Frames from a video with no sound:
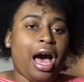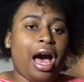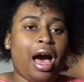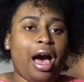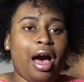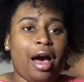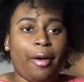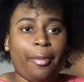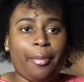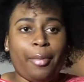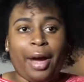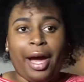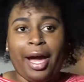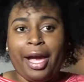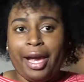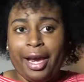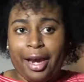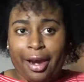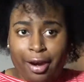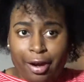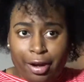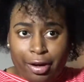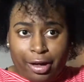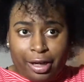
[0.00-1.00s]
Um, my
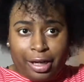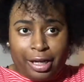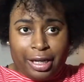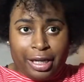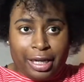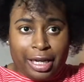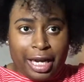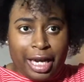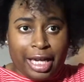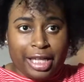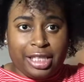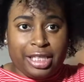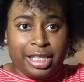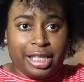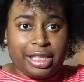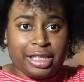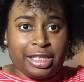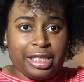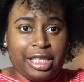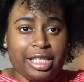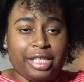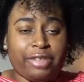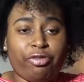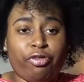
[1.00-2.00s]
hair, I
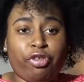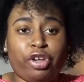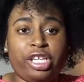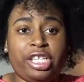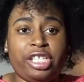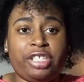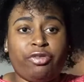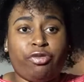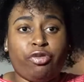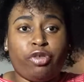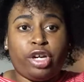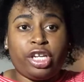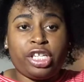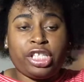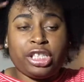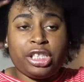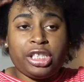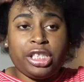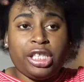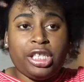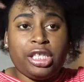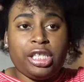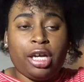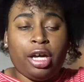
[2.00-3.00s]
just, it's
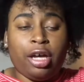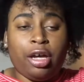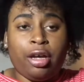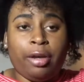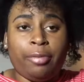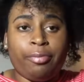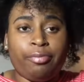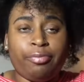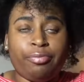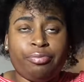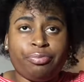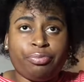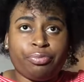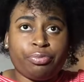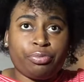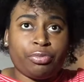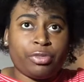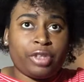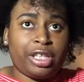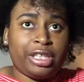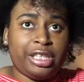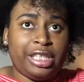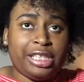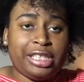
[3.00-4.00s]
freshly um,
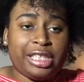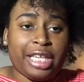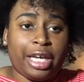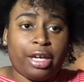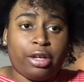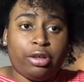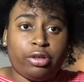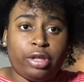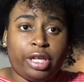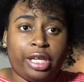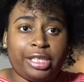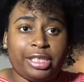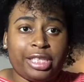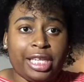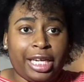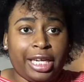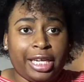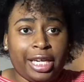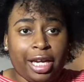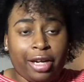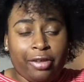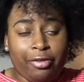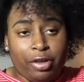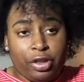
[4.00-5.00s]
detangled and
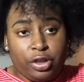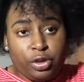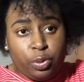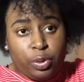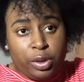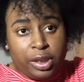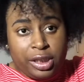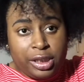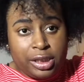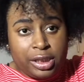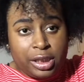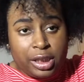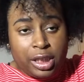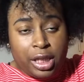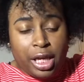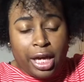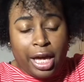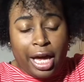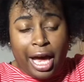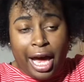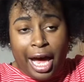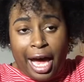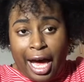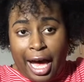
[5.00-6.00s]
taken out of a twist.
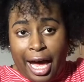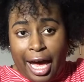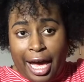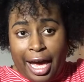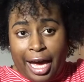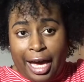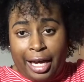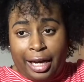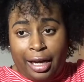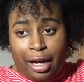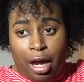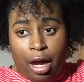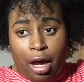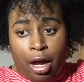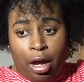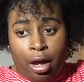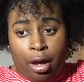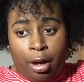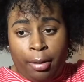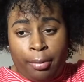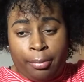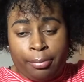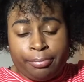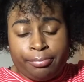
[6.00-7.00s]
I had
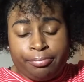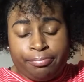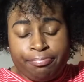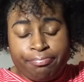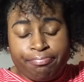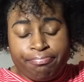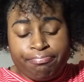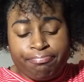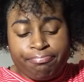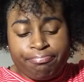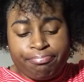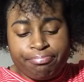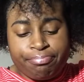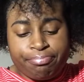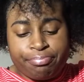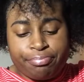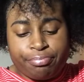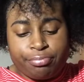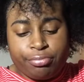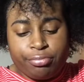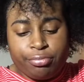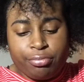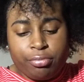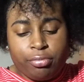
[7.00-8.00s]
um,
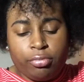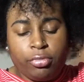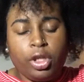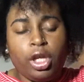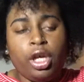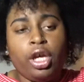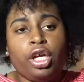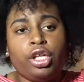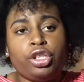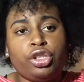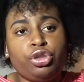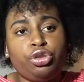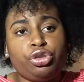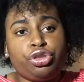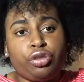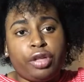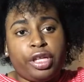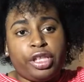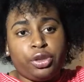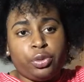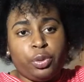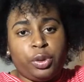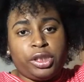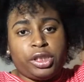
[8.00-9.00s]
two
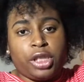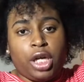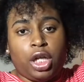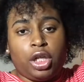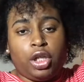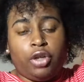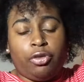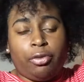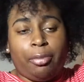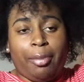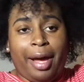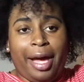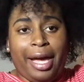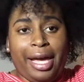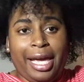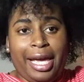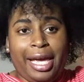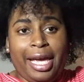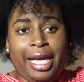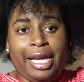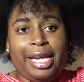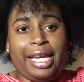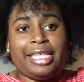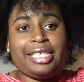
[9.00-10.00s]
strand twists all over my
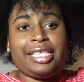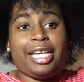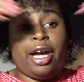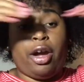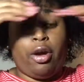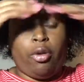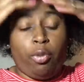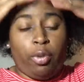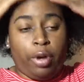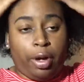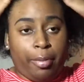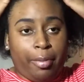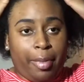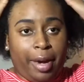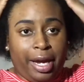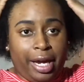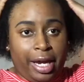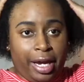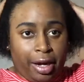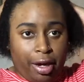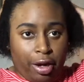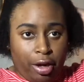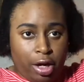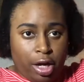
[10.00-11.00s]
head. That's how I wear my
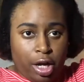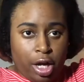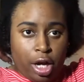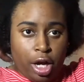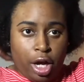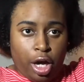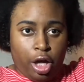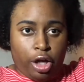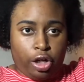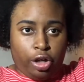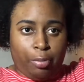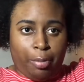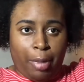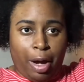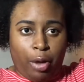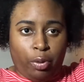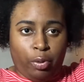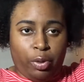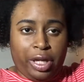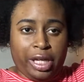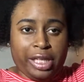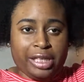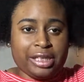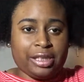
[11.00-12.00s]
hair under my
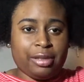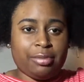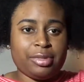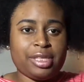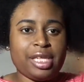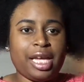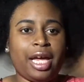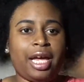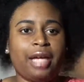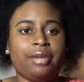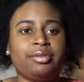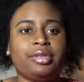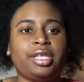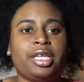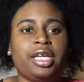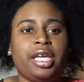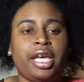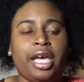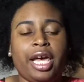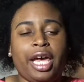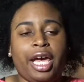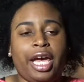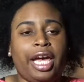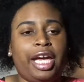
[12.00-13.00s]
wig sometimes,
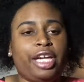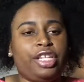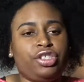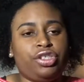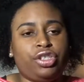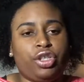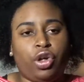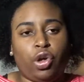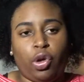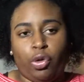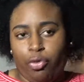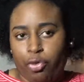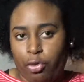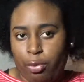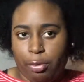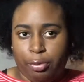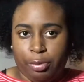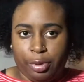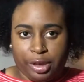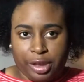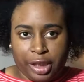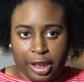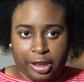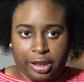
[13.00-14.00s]
as you know, a form
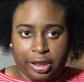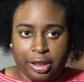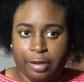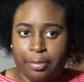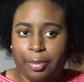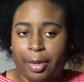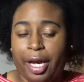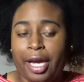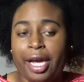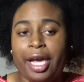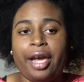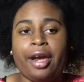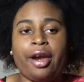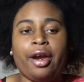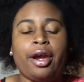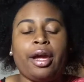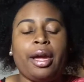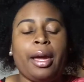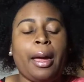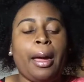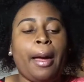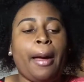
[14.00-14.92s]
of protecting my hair.